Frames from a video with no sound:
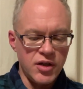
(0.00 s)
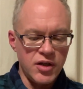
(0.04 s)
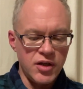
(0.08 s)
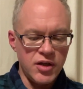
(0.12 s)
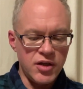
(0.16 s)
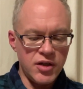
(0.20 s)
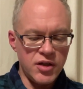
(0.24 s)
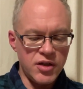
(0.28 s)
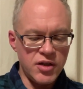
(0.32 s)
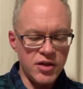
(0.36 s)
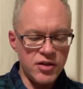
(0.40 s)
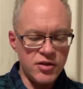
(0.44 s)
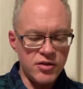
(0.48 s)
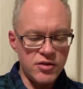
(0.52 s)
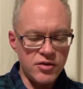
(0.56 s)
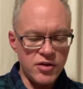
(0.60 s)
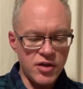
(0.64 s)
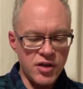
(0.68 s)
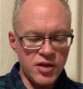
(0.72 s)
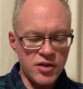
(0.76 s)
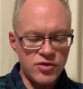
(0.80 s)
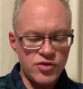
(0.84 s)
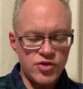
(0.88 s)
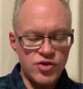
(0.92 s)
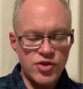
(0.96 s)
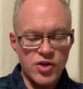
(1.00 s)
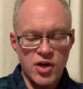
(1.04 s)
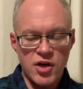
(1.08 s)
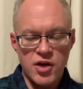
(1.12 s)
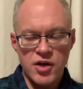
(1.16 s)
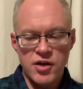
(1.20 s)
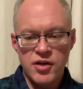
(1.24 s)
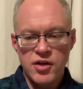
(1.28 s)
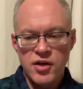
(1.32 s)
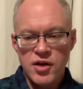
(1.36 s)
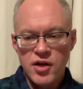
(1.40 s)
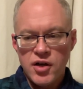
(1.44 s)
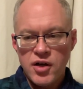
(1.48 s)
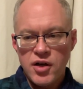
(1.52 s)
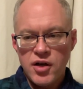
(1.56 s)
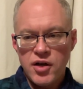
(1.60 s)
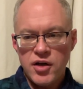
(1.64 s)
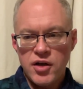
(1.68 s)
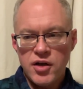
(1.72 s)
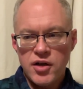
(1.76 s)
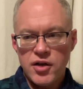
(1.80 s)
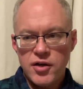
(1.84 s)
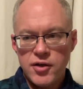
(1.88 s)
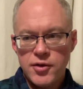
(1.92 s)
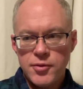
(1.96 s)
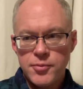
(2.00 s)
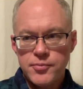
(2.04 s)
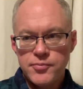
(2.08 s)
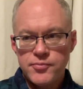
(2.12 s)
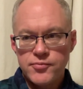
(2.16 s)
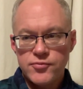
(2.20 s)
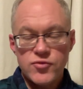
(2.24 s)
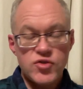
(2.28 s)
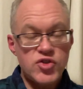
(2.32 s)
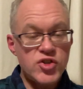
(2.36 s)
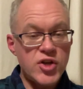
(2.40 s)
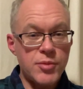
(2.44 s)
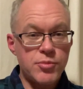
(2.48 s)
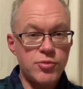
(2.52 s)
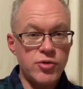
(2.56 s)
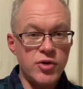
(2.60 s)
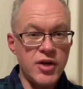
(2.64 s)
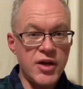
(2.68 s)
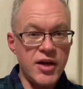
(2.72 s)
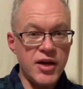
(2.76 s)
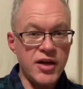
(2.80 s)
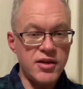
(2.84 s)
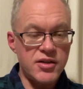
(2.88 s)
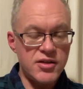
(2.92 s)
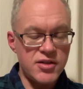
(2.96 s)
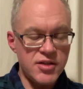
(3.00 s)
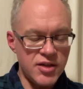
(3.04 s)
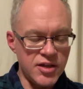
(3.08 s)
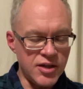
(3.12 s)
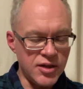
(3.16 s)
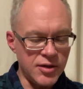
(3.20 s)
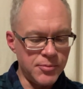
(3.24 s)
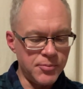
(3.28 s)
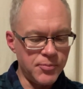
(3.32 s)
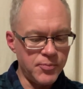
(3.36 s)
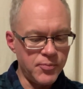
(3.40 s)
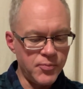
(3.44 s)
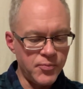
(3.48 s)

in, in John uh, chapter 19.